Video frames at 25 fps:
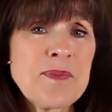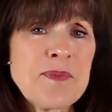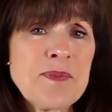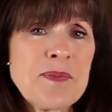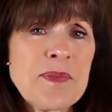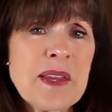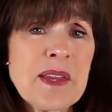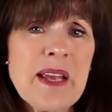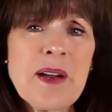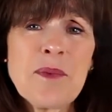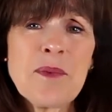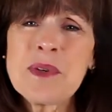
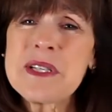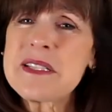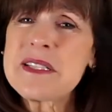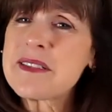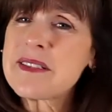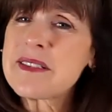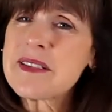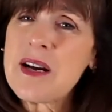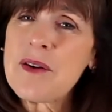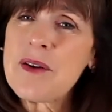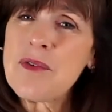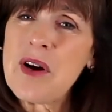And we
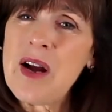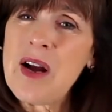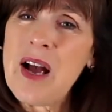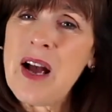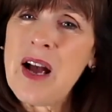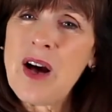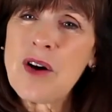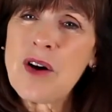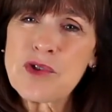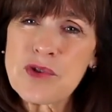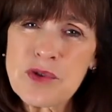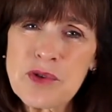discover
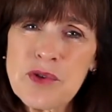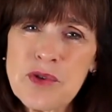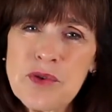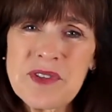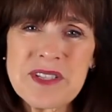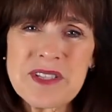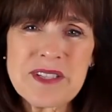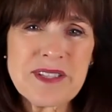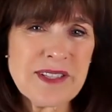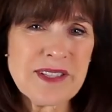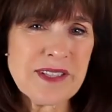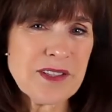how true
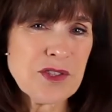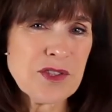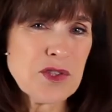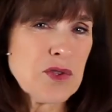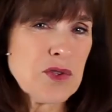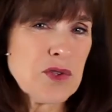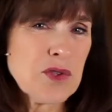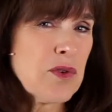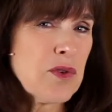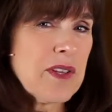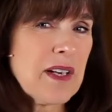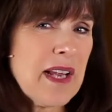this is
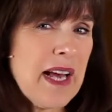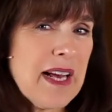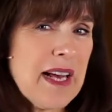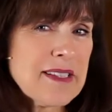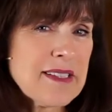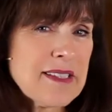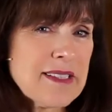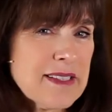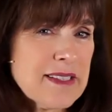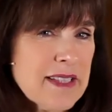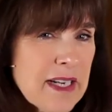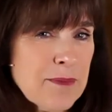toward the
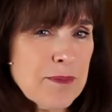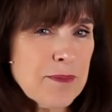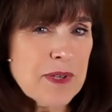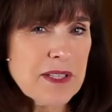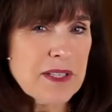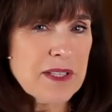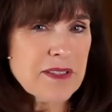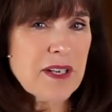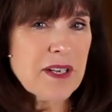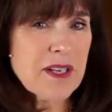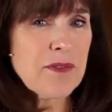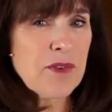last
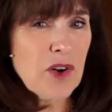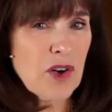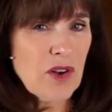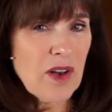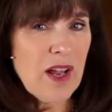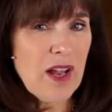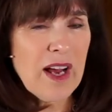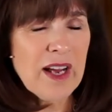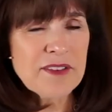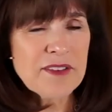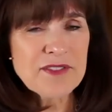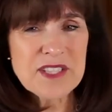segment of our
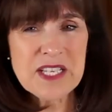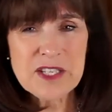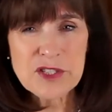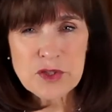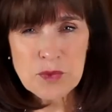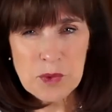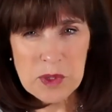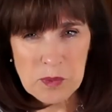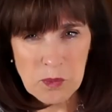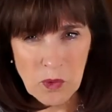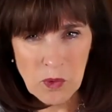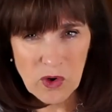lives as
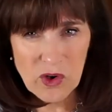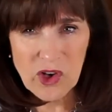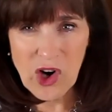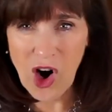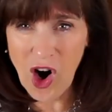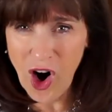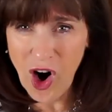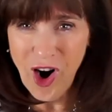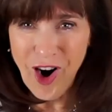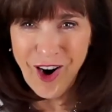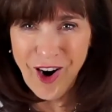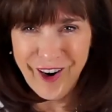we work
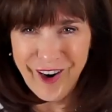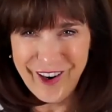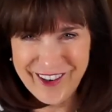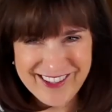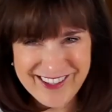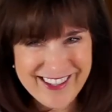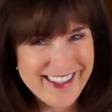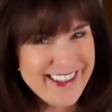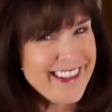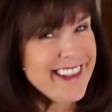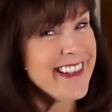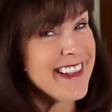
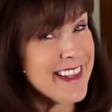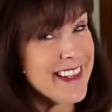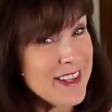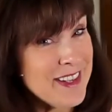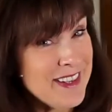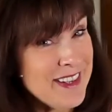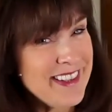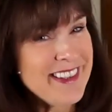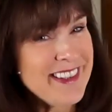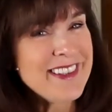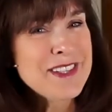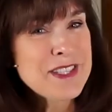hard
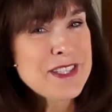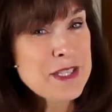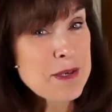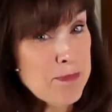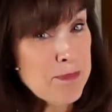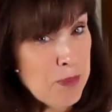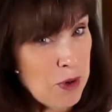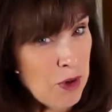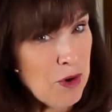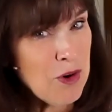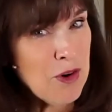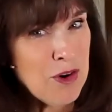to
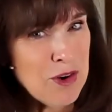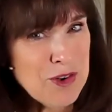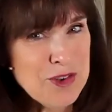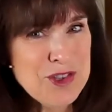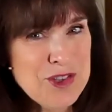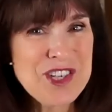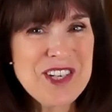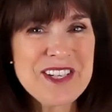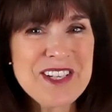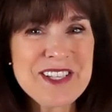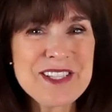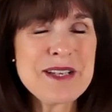
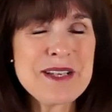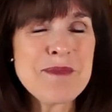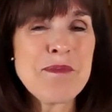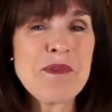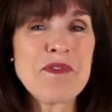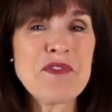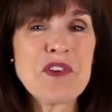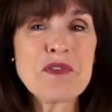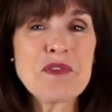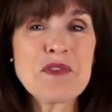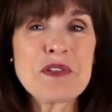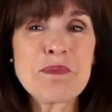purge some of
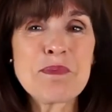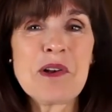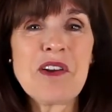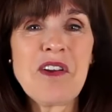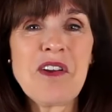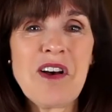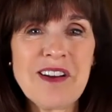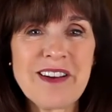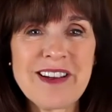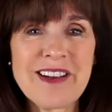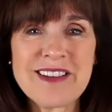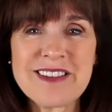those
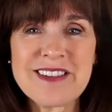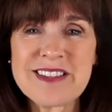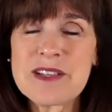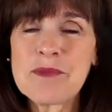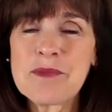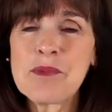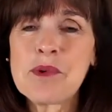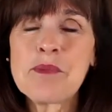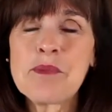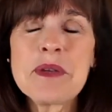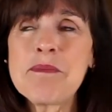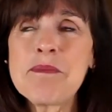belongings that
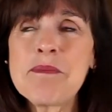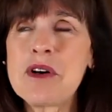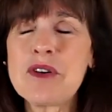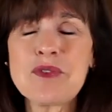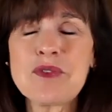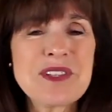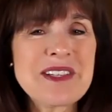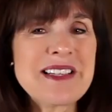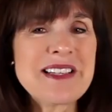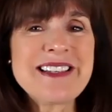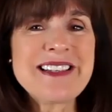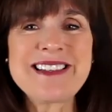will be
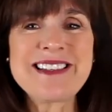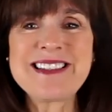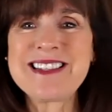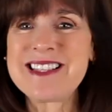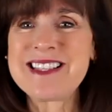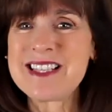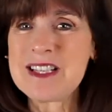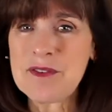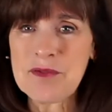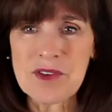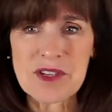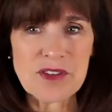mostly
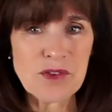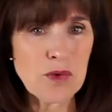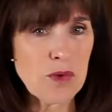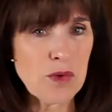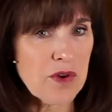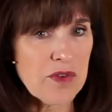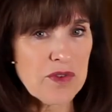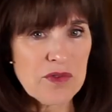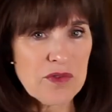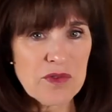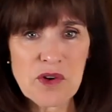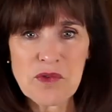given or
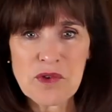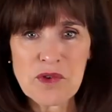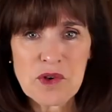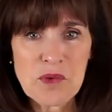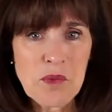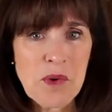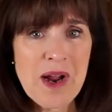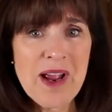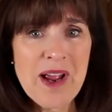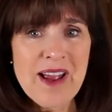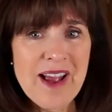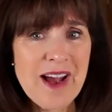thrown
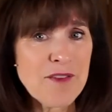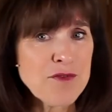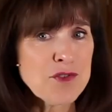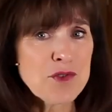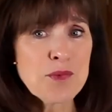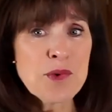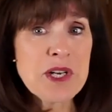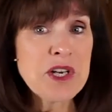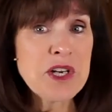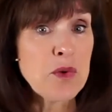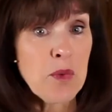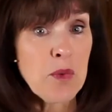away after
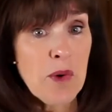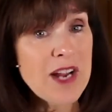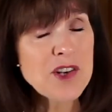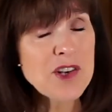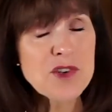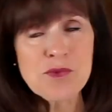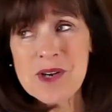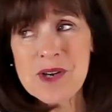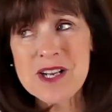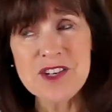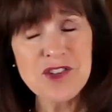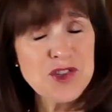we
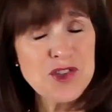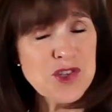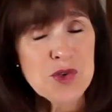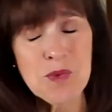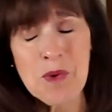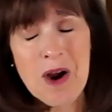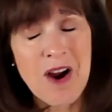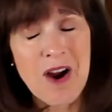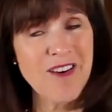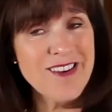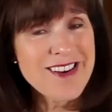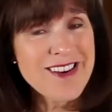graduate to
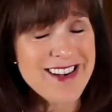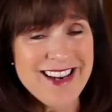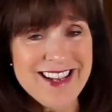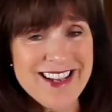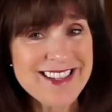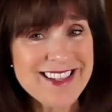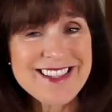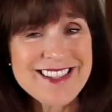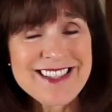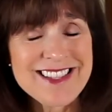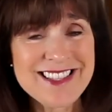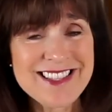our
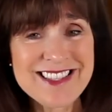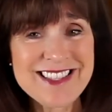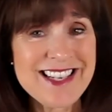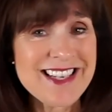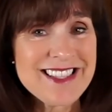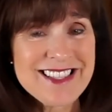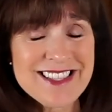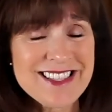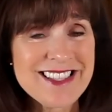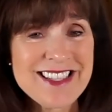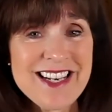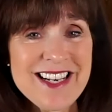next
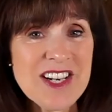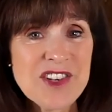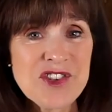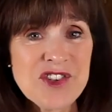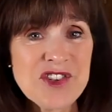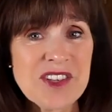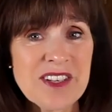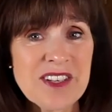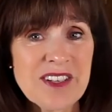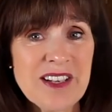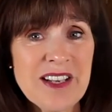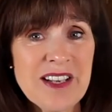destination.